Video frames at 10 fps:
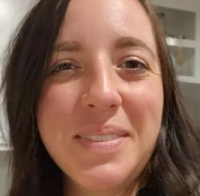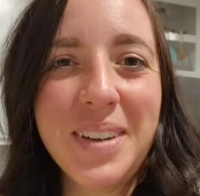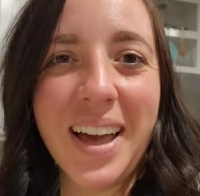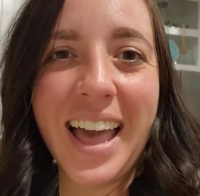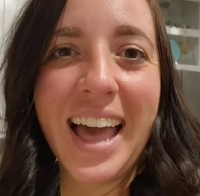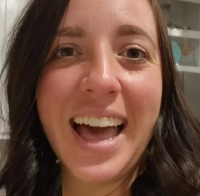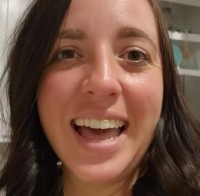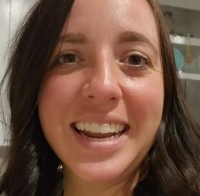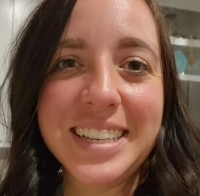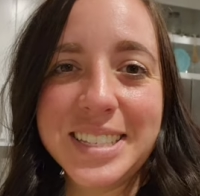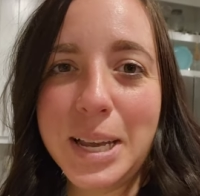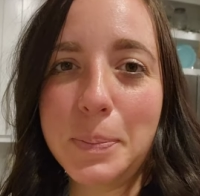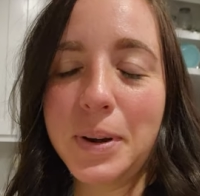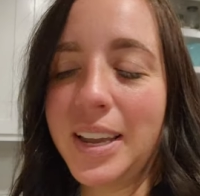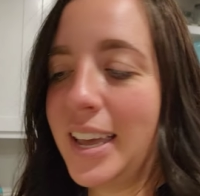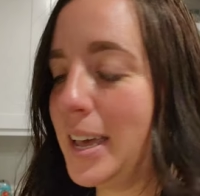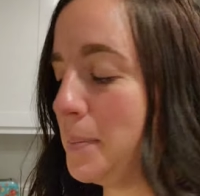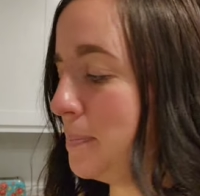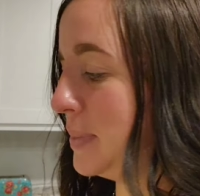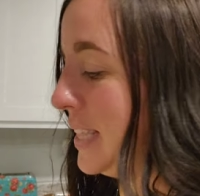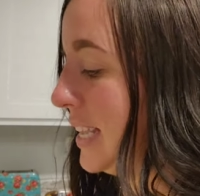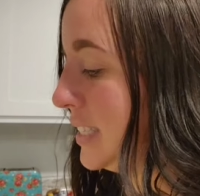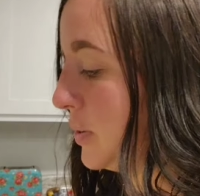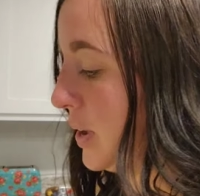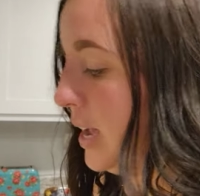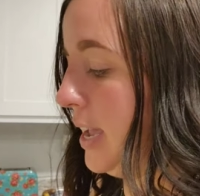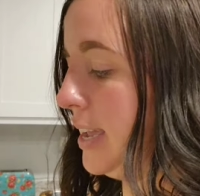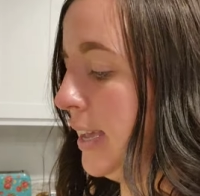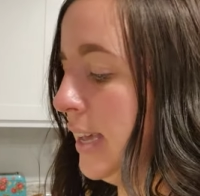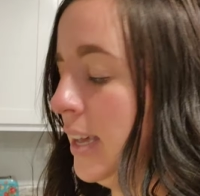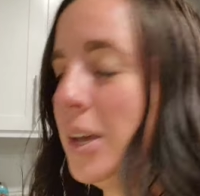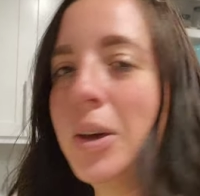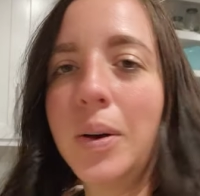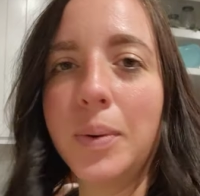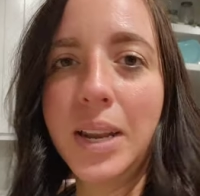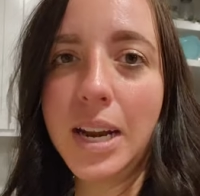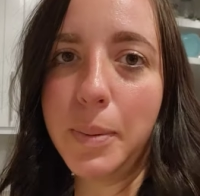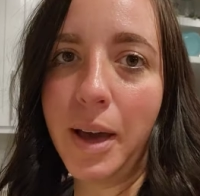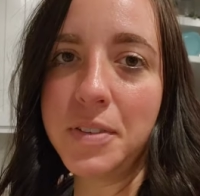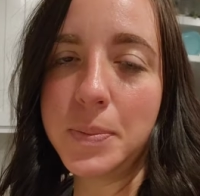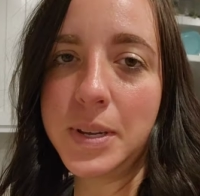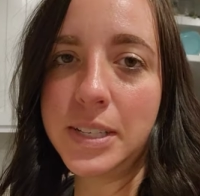We've not had supper yet, but that's okay. We ended up having a